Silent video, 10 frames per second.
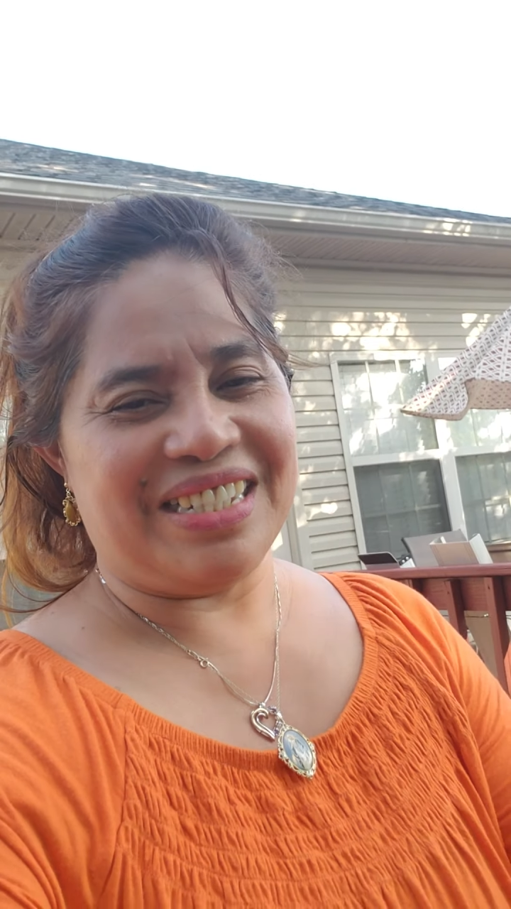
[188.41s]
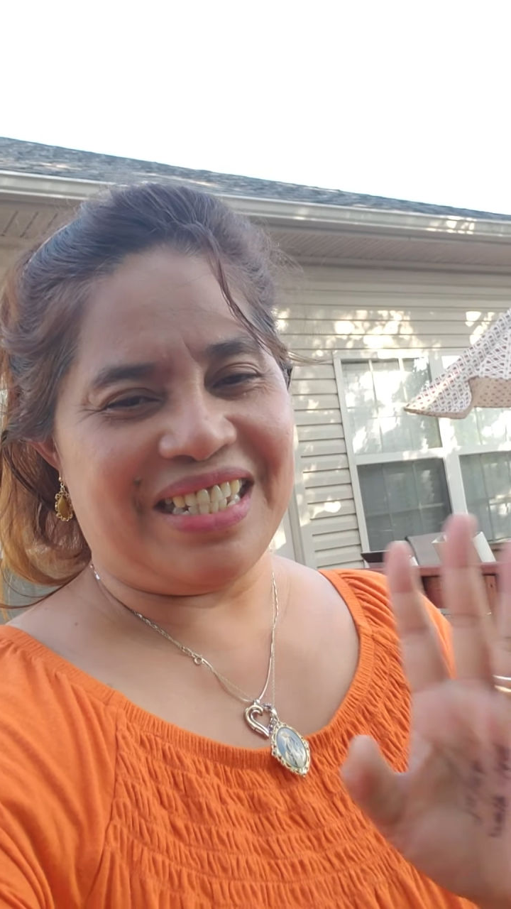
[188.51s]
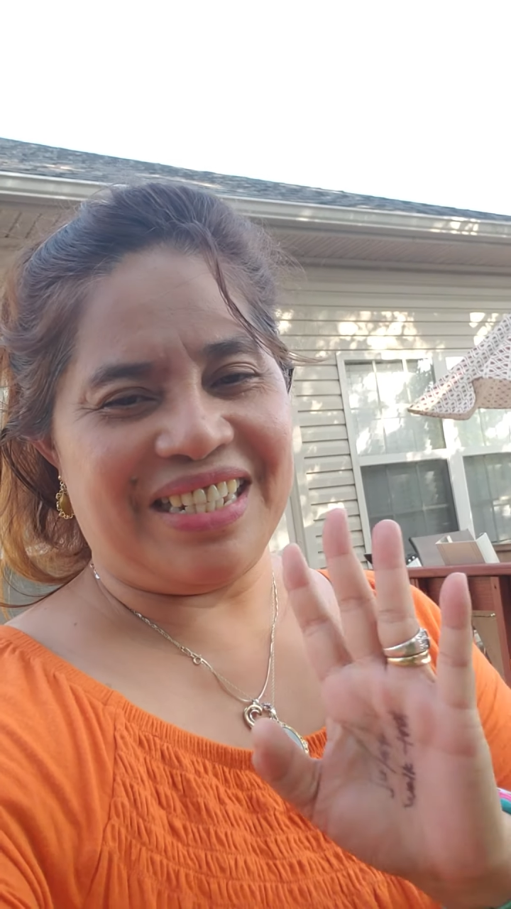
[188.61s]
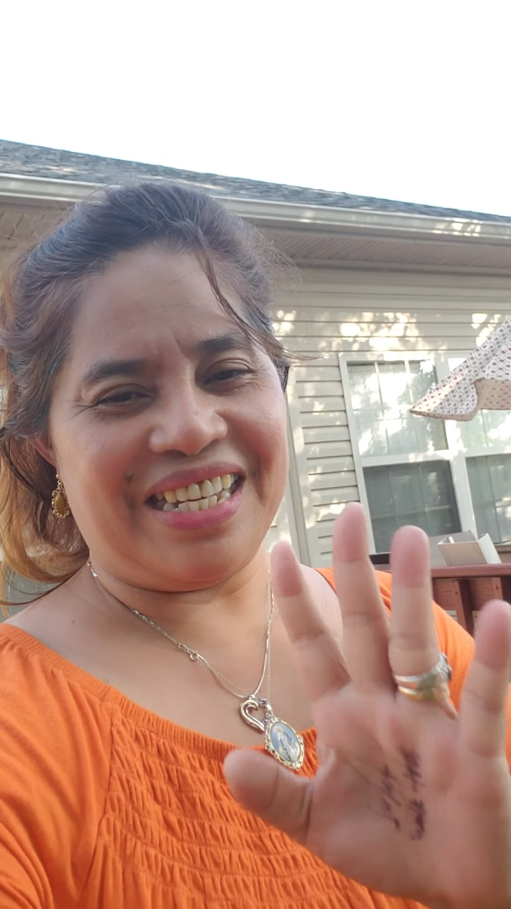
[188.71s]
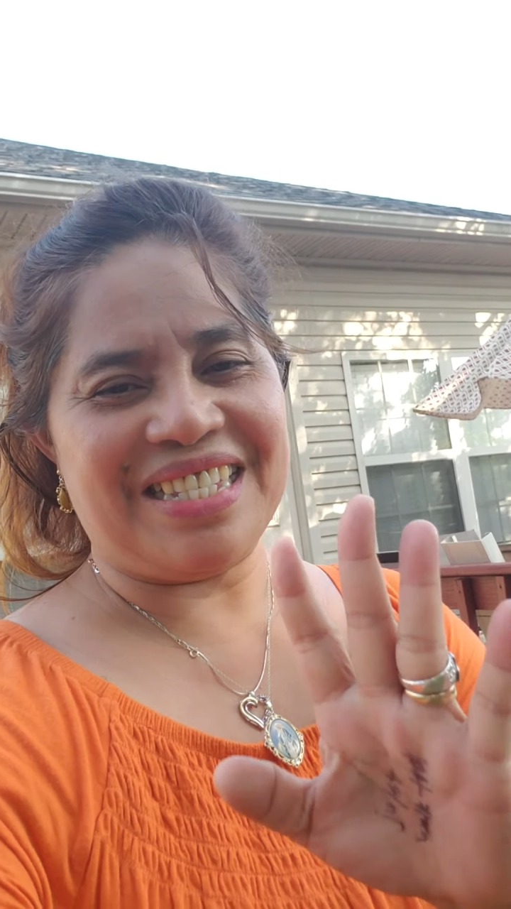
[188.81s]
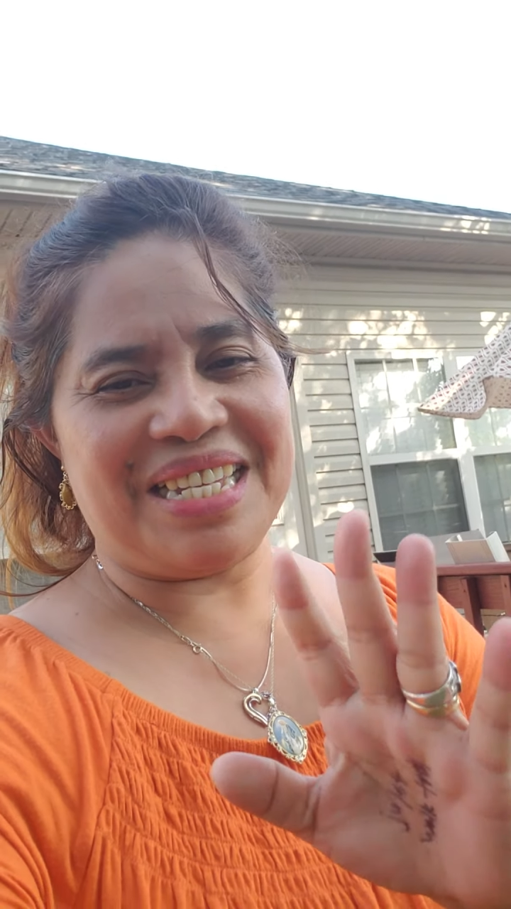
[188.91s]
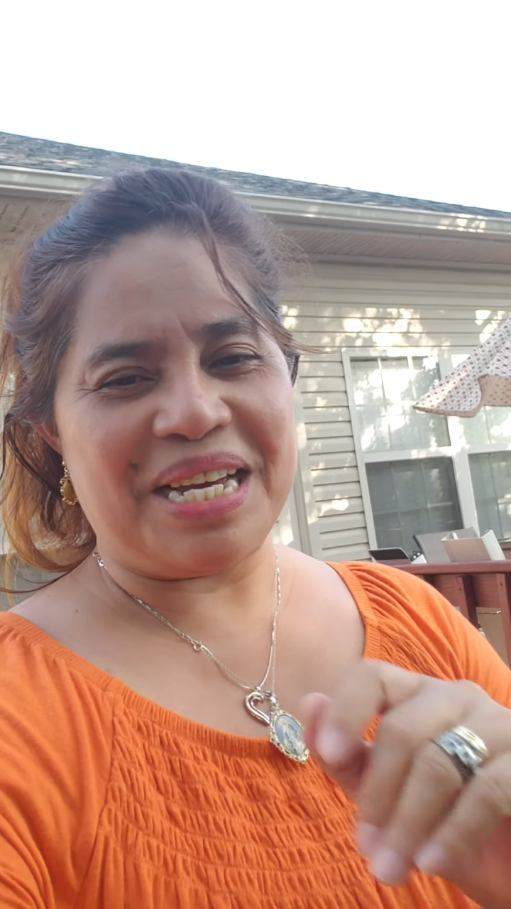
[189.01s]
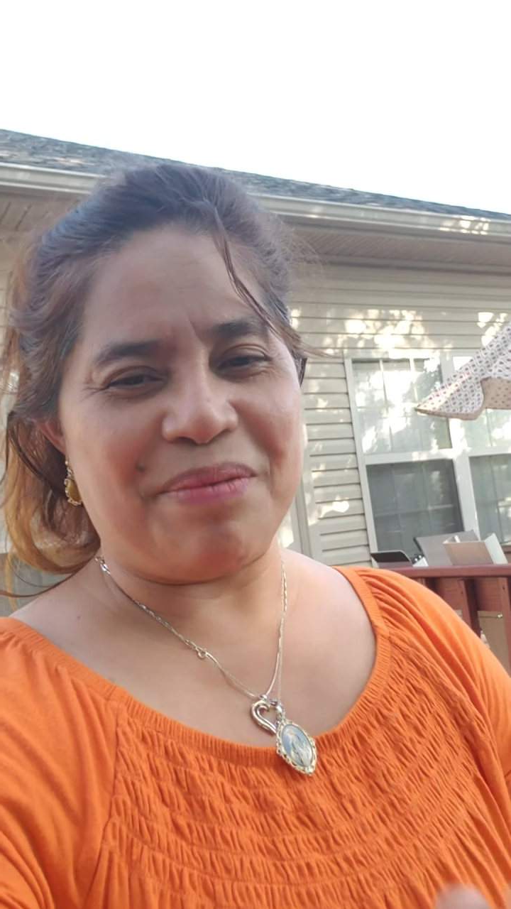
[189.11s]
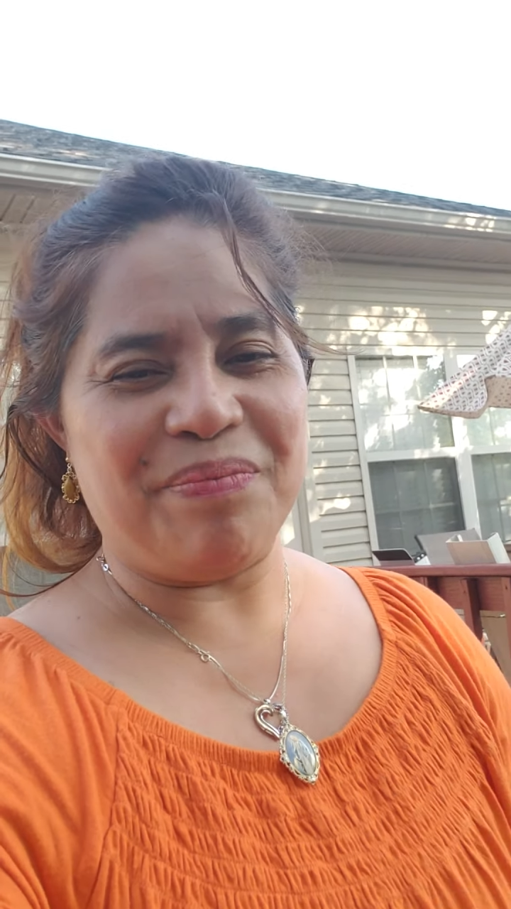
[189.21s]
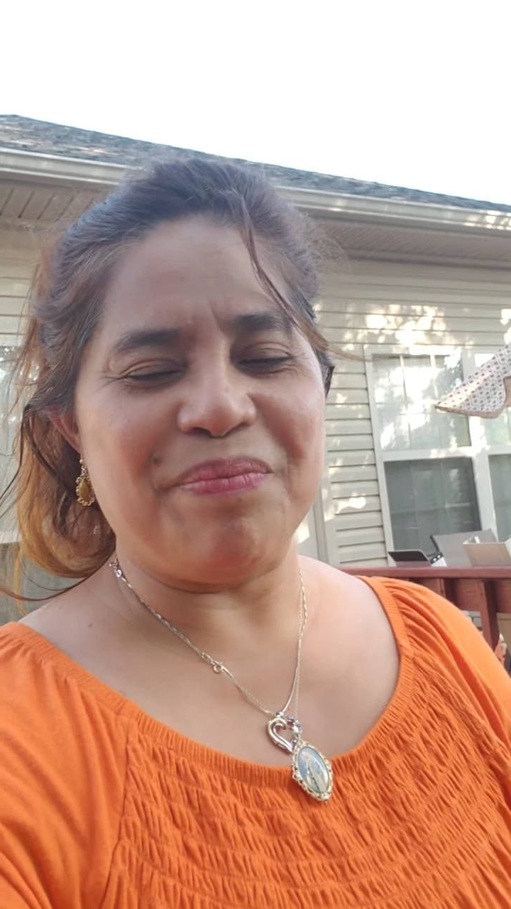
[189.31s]
Till next
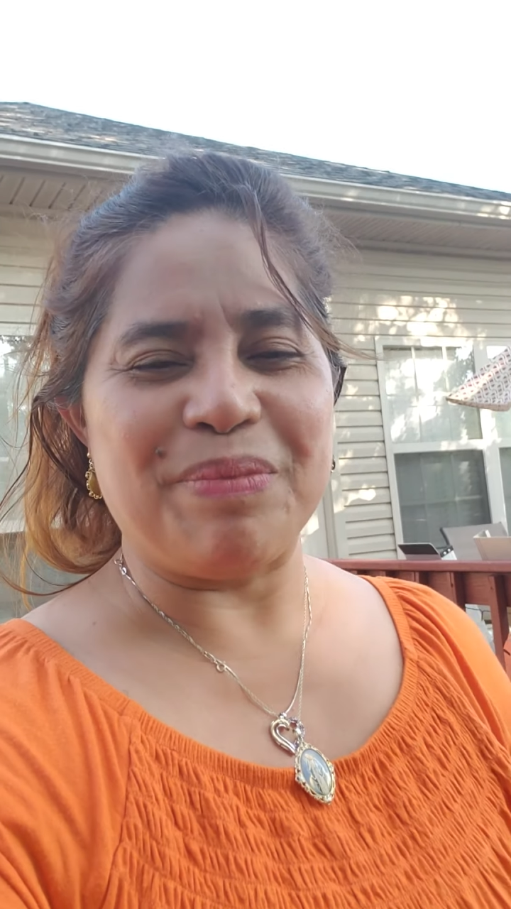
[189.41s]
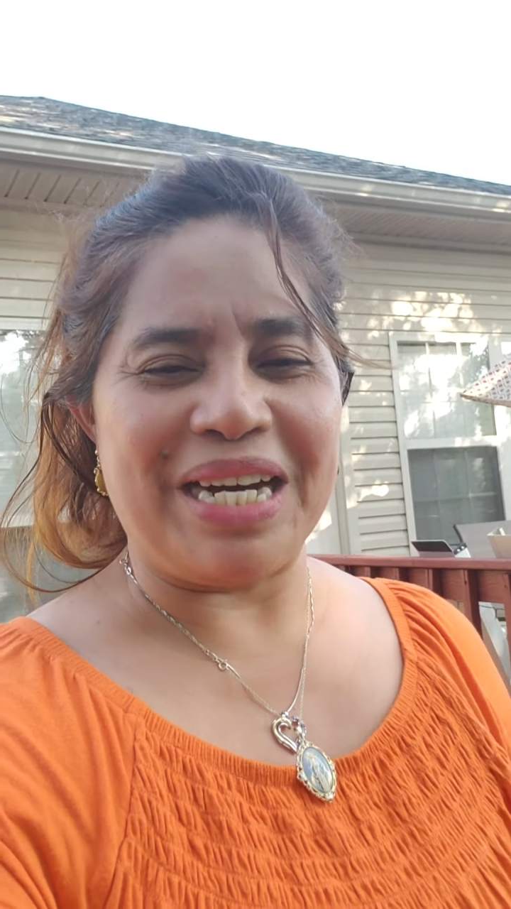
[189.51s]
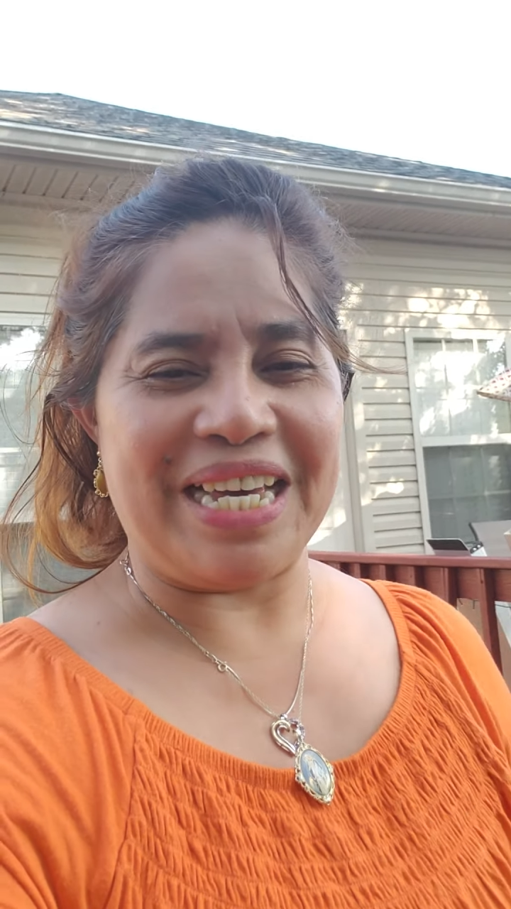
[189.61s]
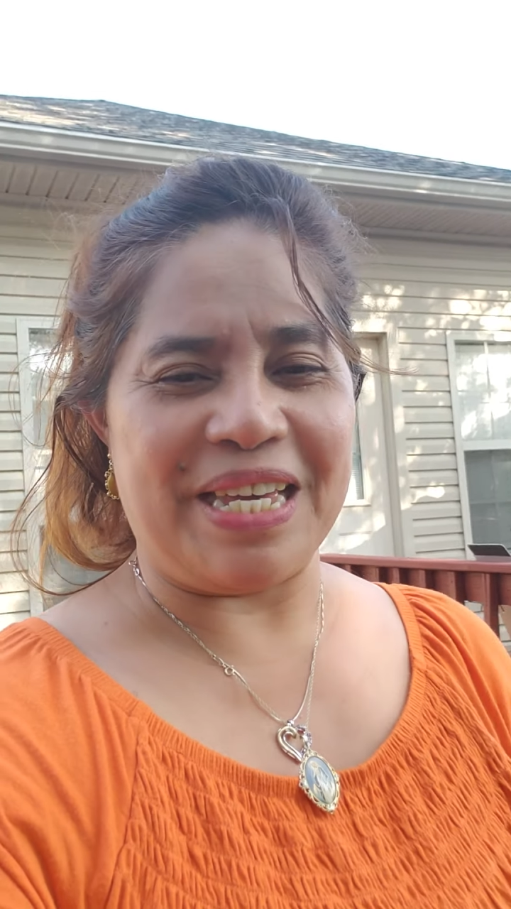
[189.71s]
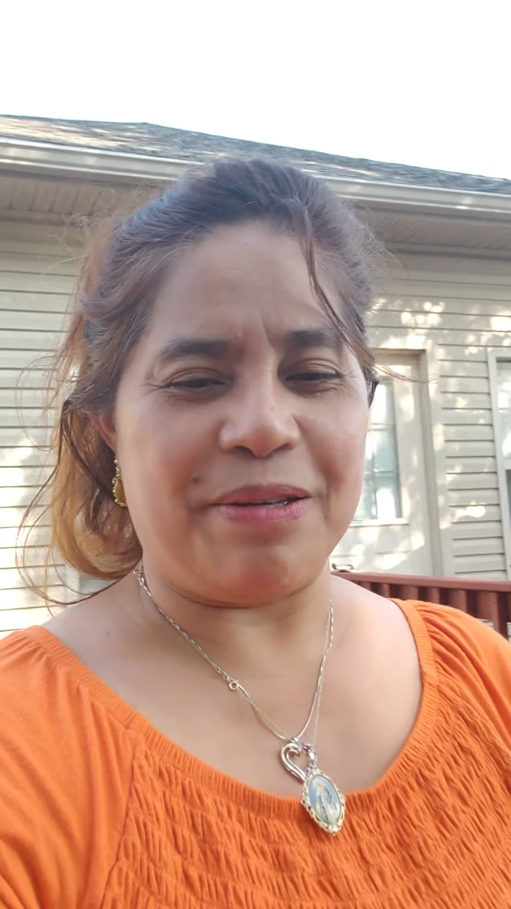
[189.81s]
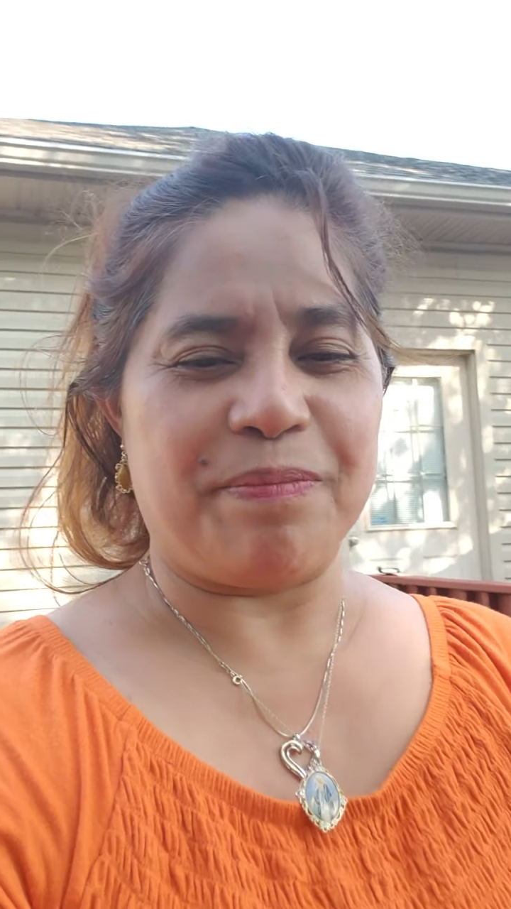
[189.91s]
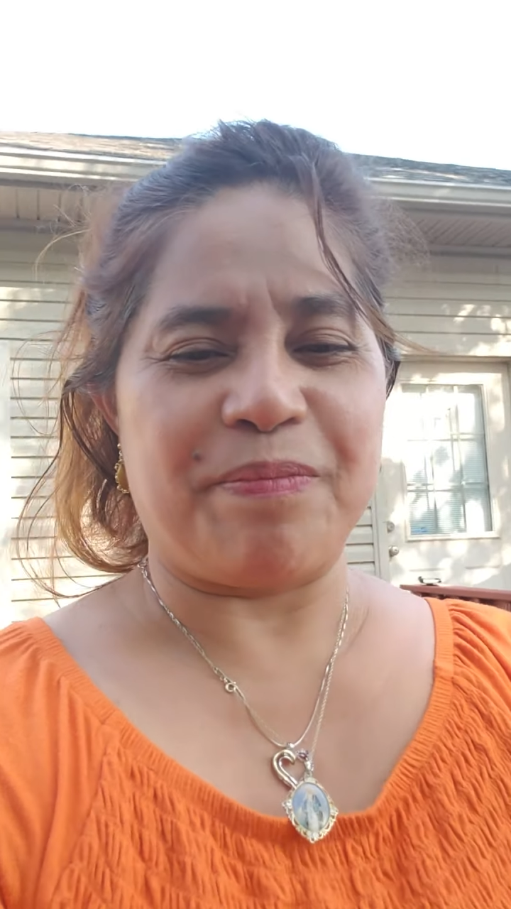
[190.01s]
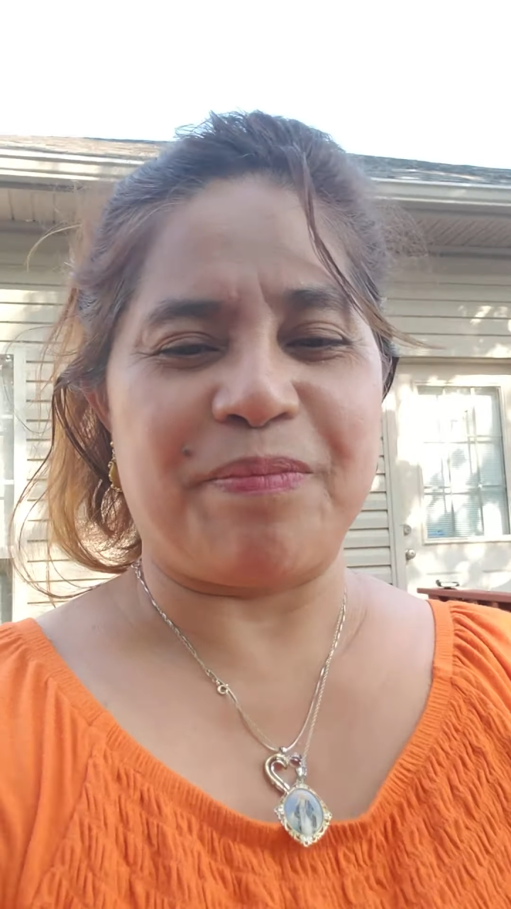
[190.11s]
time, bye.